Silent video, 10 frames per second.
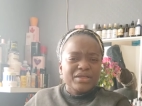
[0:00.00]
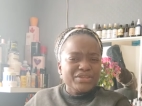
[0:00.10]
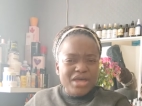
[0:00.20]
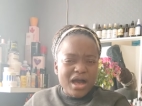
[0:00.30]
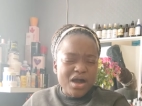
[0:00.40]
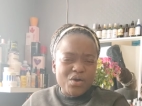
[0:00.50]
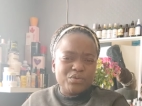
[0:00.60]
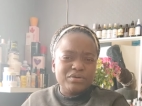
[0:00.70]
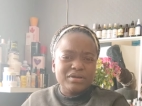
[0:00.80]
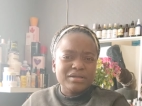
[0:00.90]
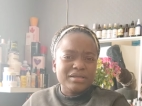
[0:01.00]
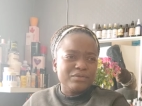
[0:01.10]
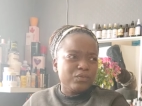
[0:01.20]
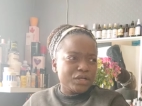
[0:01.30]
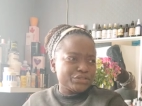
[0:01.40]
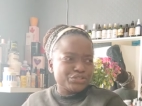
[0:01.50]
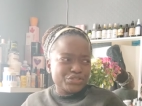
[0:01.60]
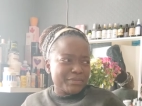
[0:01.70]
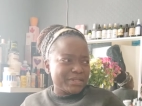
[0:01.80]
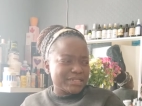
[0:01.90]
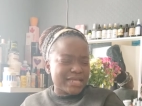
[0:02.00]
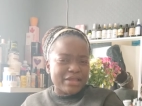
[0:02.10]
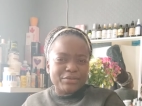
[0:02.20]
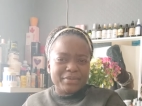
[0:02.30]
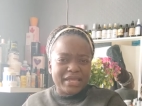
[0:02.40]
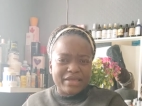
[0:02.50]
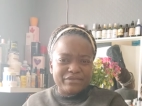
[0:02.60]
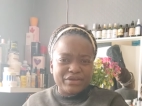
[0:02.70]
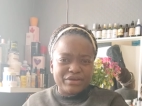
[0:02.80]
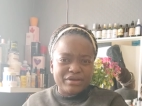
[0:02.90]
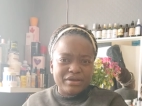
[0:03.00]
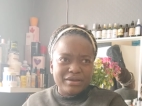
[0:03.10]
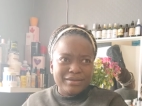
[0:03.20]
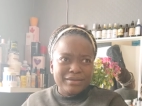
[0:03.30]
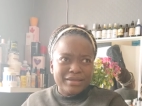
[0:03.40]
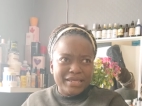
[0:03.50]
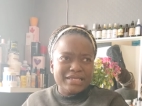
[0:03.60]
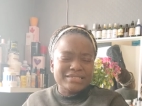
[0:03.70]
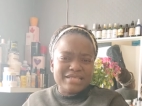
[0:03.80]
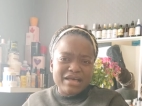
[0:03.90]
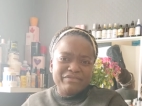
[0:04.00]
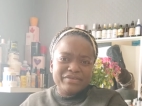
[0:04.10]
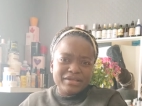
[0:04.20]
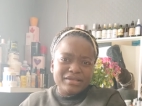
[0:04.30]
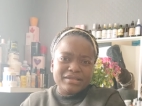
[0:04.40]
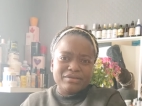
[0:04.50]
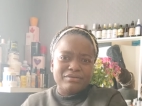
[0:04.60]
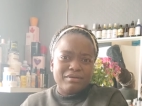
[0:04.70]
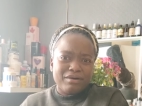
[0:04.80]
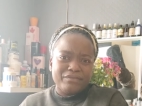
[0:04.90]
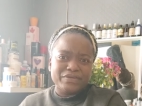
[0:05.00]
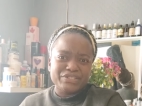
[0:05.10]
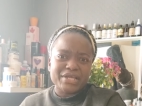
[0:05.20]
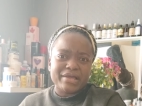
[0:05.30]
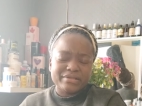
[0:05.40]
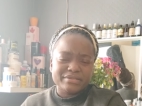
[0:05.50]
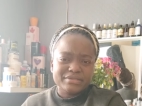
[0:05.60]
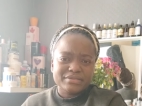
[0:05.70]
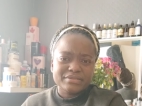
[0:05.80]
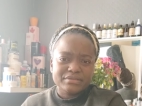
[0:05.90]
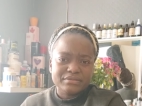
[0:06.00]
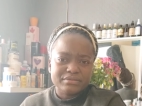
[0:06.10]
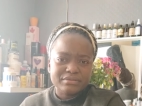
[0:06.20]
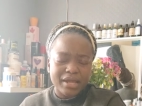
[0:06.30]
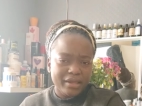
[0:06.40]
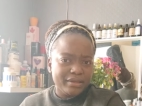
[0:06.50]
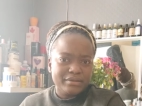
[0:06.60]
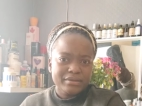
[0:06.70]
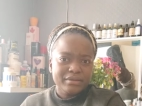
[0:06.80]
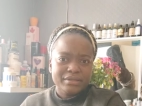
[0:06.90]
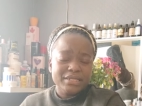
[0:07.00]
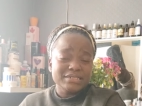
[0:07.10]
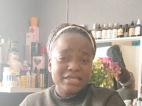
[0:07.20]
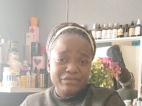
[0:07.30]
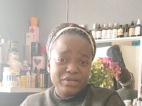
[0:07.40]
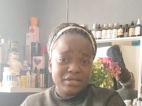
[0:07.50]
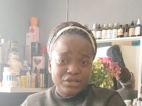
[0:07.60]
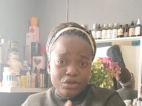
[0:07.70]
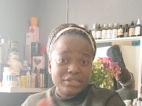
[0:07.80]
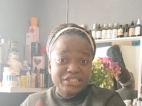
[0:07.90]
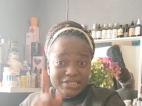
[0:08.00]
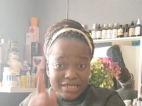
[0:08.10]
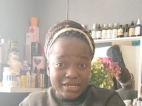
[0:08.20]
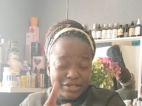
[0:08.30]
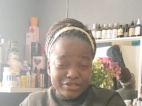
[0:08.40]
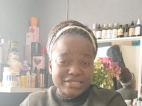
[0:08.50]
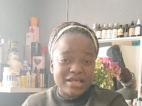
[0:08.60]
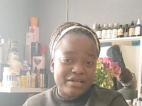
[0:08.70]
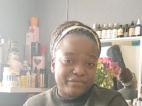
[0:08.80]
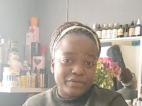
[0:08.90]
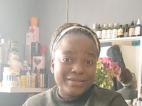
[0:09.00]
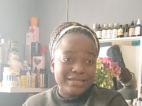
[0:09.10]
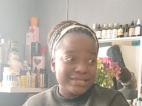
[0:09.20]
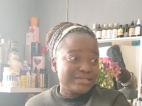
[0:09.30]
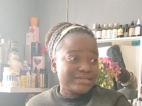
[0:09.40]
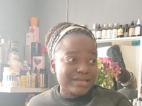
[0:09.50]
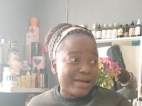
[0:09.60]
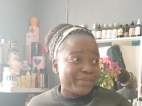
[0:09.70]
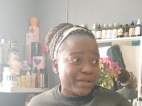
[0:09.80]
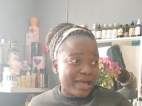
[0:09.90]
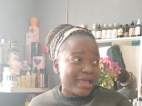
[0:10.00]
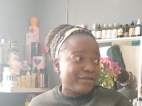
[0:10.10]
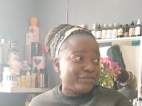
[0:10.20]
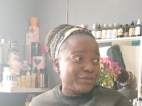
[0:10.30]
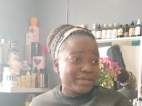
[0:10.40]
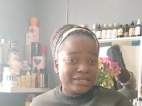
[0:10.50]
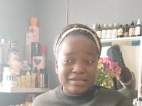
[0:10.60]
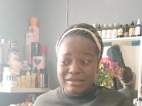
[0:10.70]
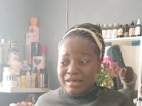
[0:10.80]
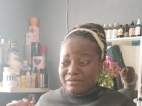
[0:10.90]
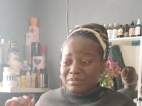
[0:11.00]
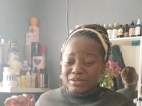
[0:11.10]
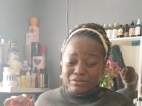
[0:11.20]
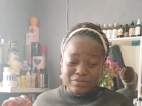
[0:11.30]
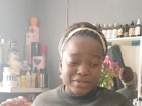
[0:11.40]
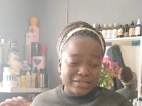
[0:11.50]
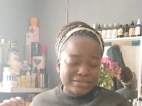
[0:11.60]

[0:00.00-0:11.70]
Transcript: no, once you show me this kind of behavior, he's definitely over jealous. Like he's definitely got. She said it herself. He's the type of guy. If nobody can have me, no one